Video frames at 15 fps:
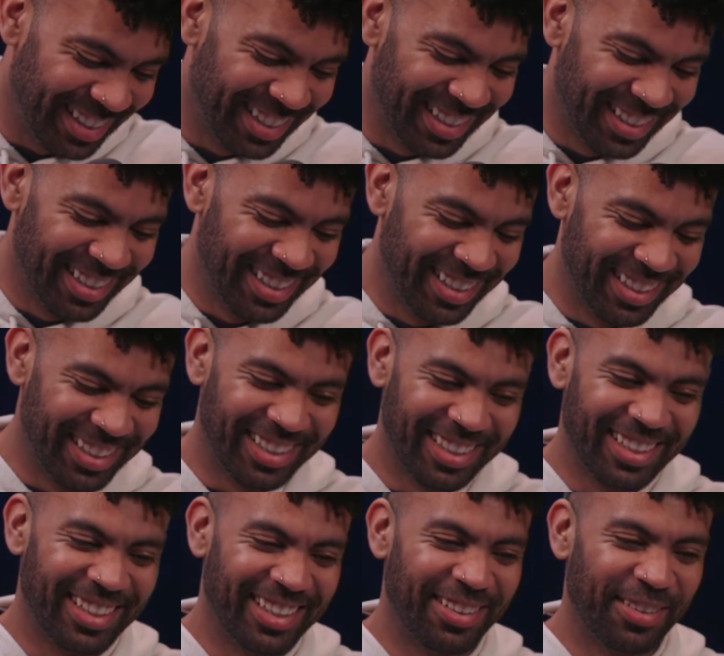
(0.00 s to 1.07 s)
I think I'm
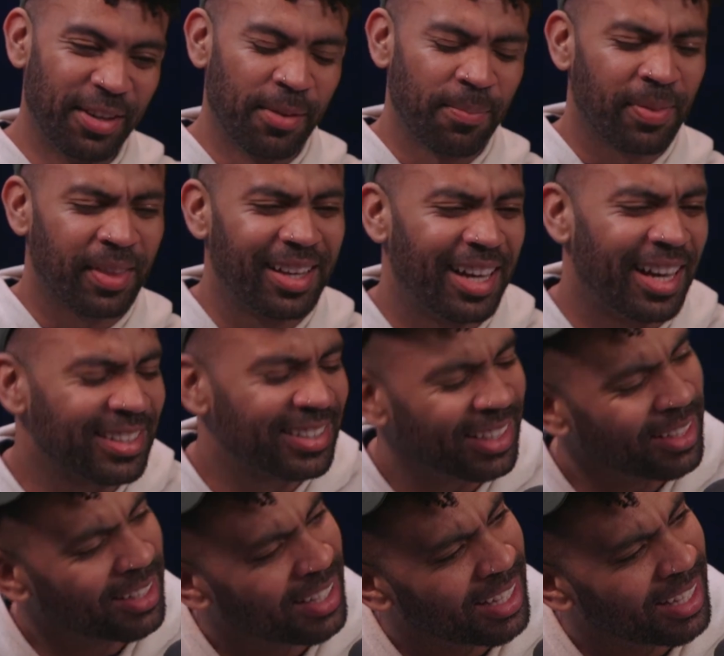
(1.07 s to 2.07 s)
going to take your side on that one.